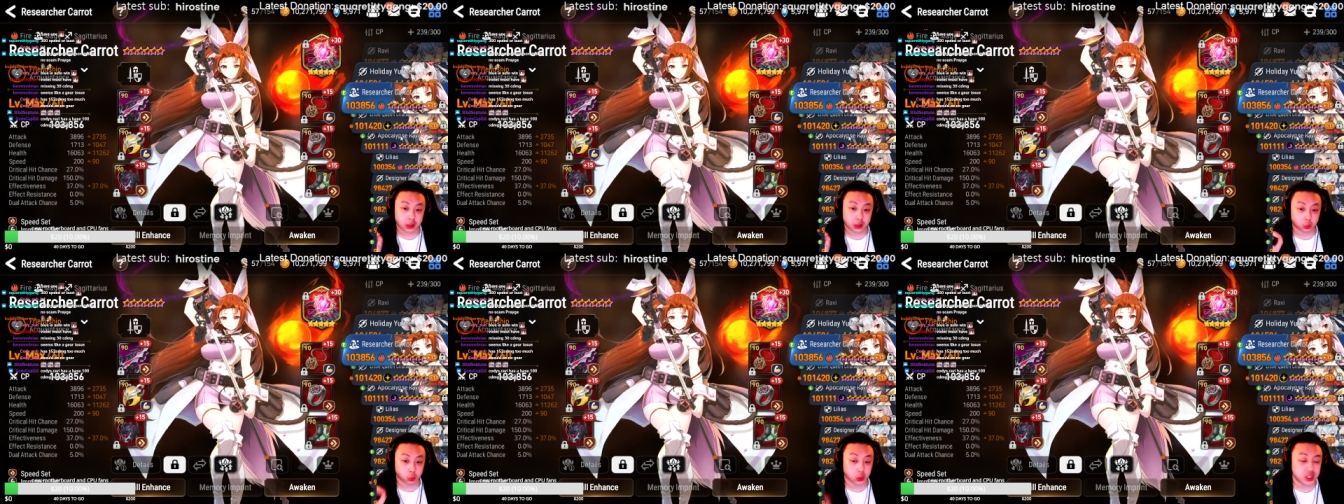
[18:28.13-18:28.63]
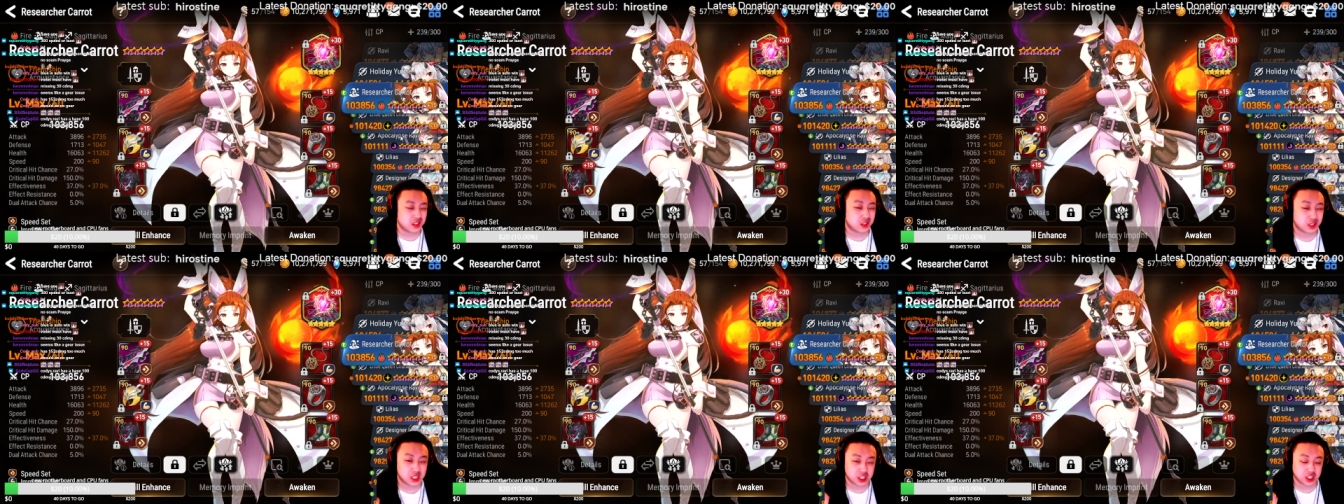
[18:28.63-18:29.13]

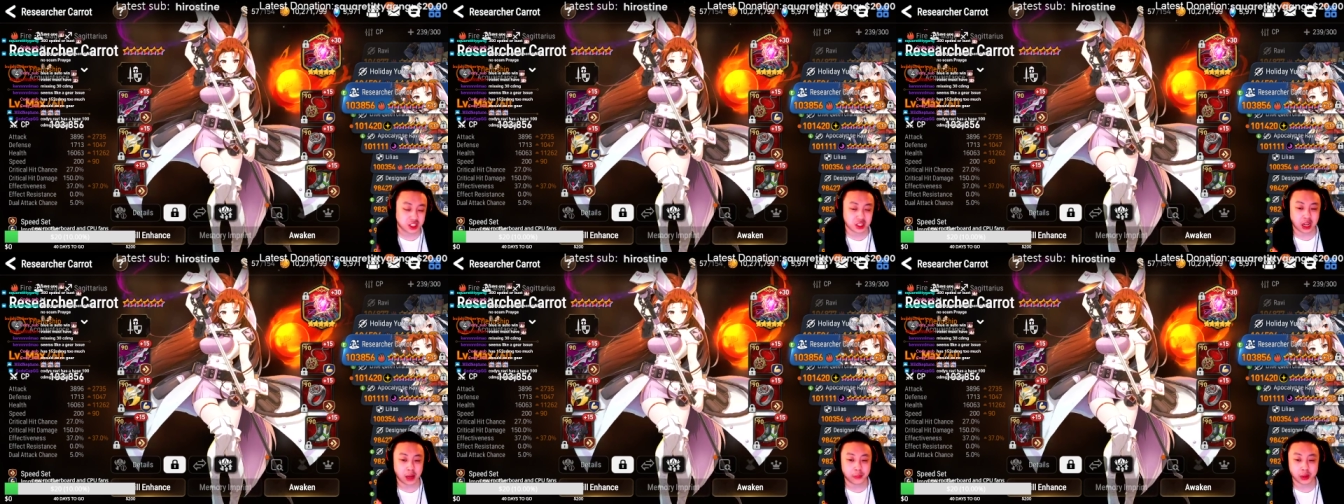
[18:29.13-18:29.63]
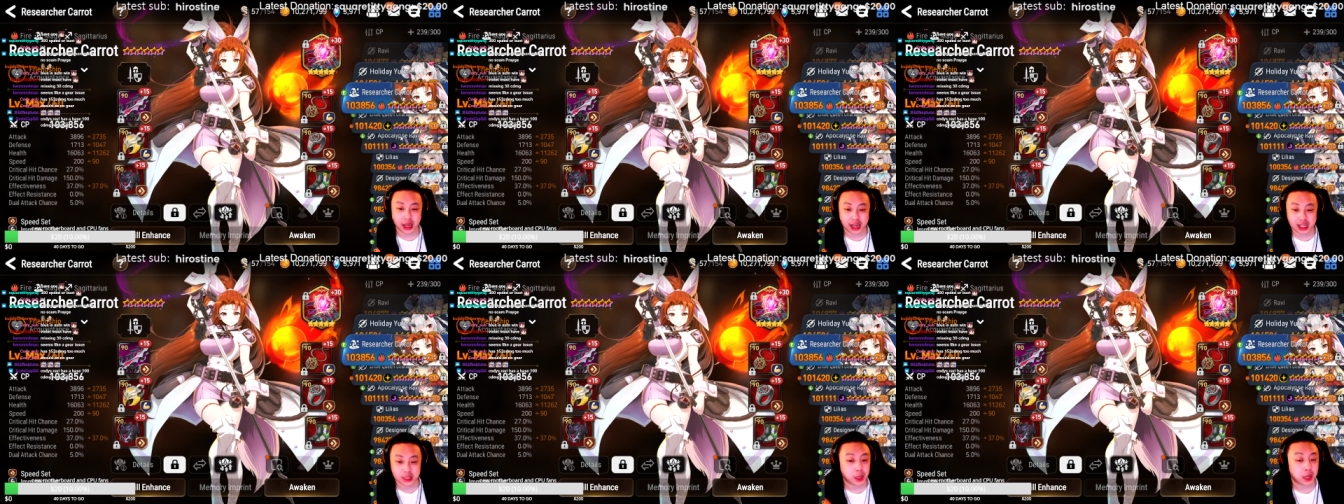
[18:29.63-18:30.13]
recently she's not been
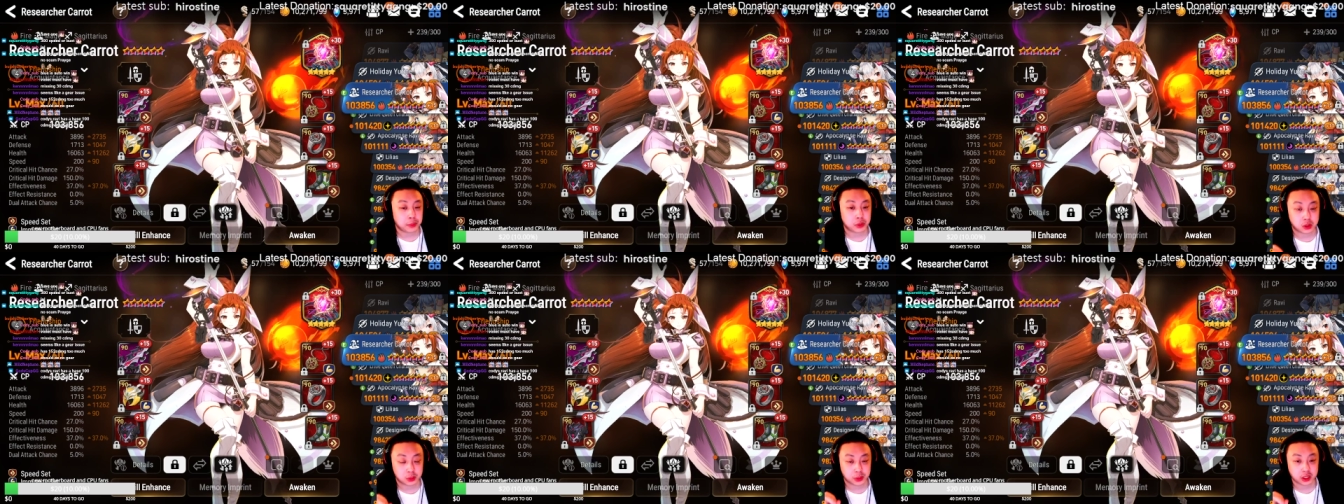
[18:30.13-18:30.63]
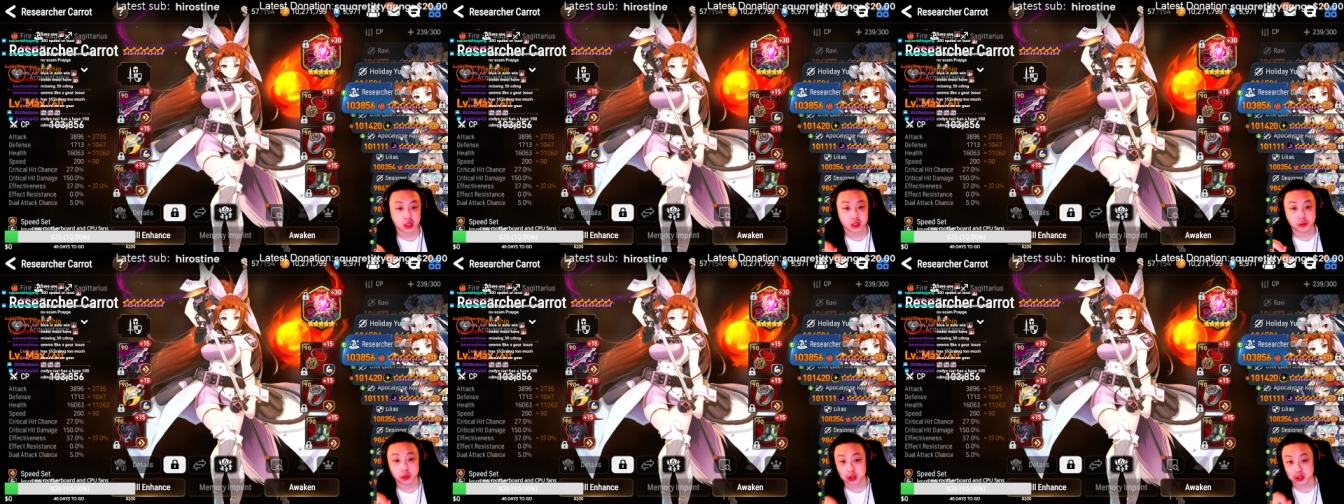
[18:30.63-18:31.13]
as popular because of
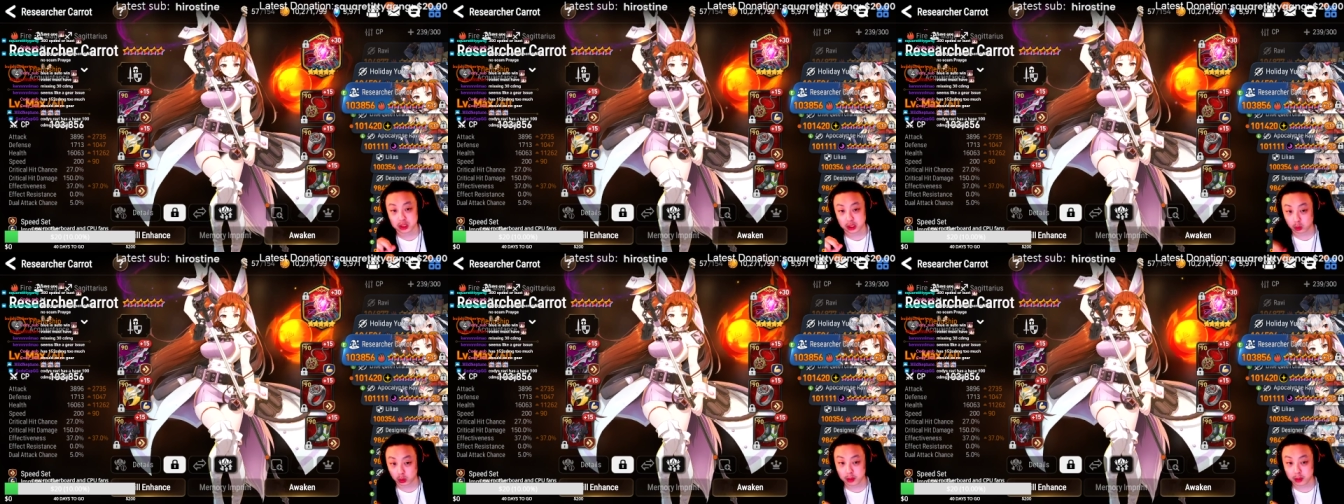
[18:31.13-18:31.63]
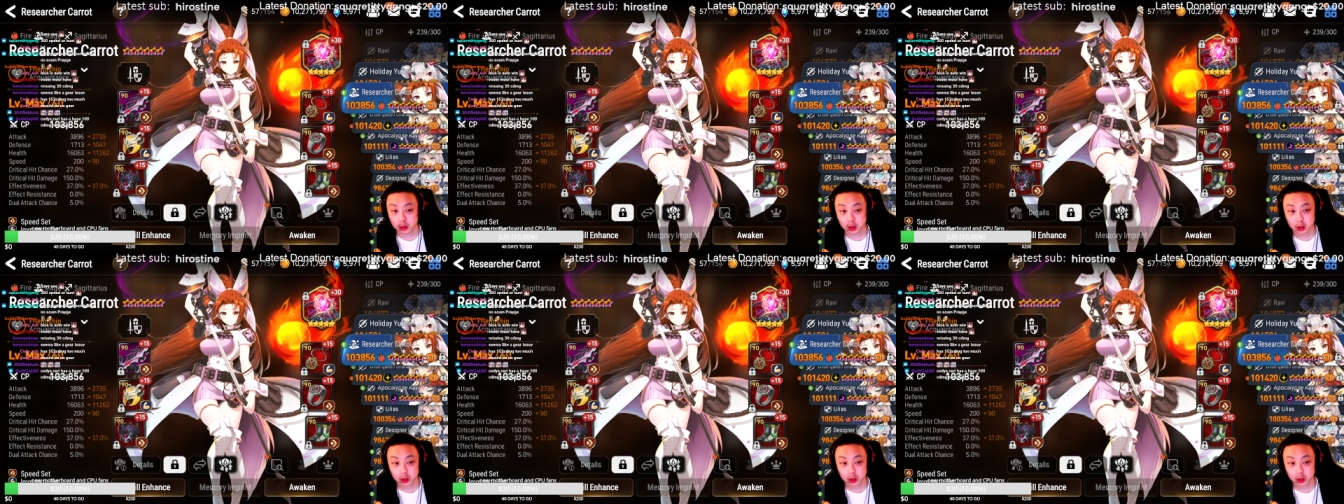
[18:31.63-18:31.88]
units like Rem,